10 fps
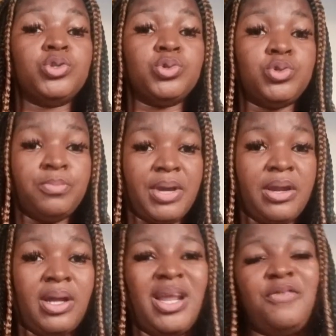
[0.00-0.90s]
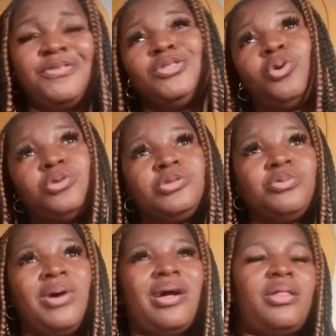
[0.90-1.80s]
to do better now for those
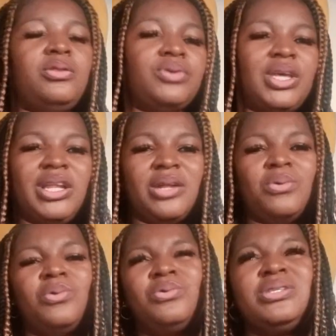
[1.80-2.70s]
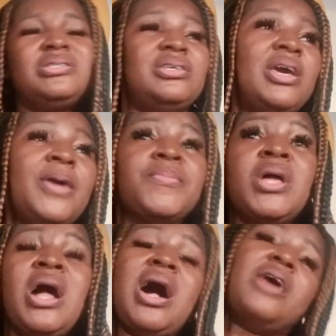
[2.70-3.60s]
who are looking at oh this year
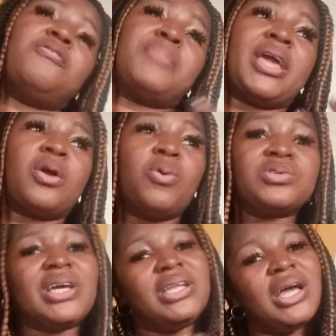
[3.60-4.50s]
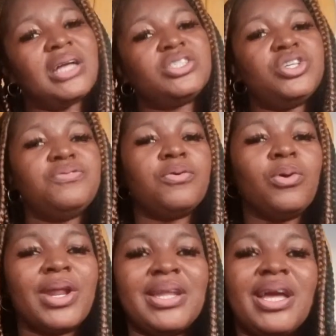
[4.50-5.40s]
out of my goals i didn't achieve
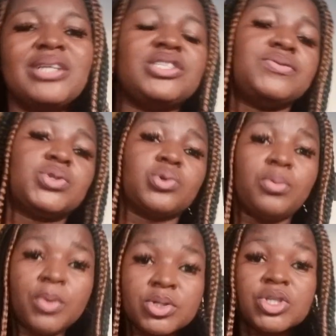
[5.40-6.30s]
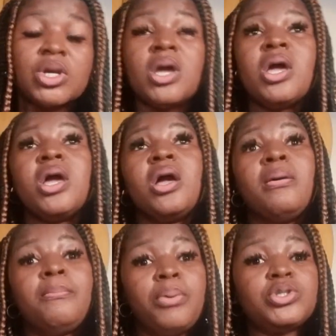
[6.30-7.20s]
all i didn't achieve so much
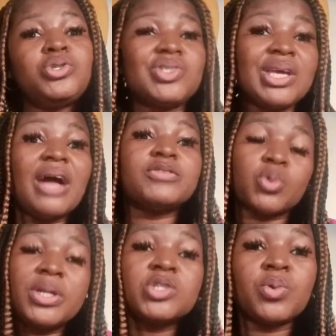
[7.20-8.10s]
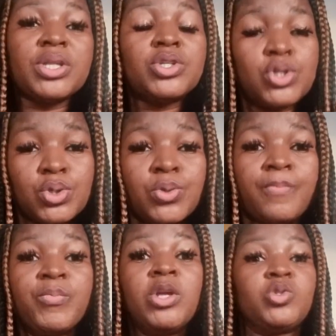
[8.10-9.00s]
but you still have 2022
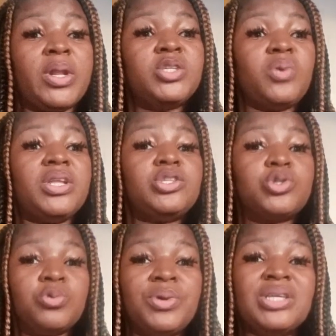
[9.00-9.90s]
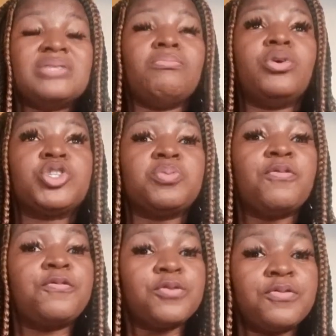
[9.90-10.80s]
2022 is much
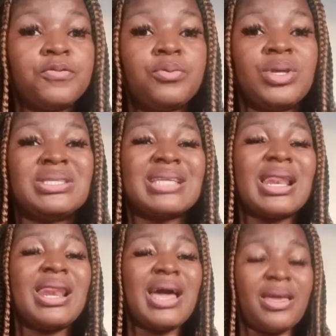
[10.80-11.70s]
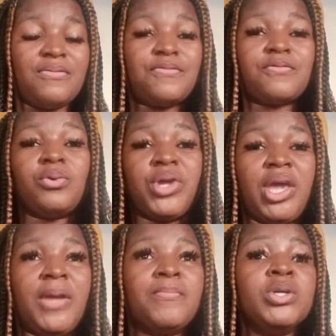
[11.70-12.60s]
more fruitful it's a life
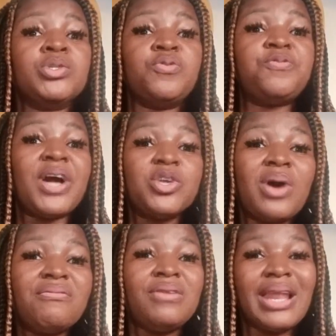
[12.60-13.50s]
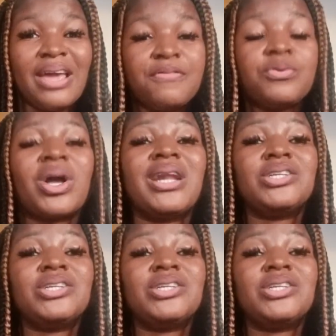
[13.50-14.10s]
okay so far you have life you can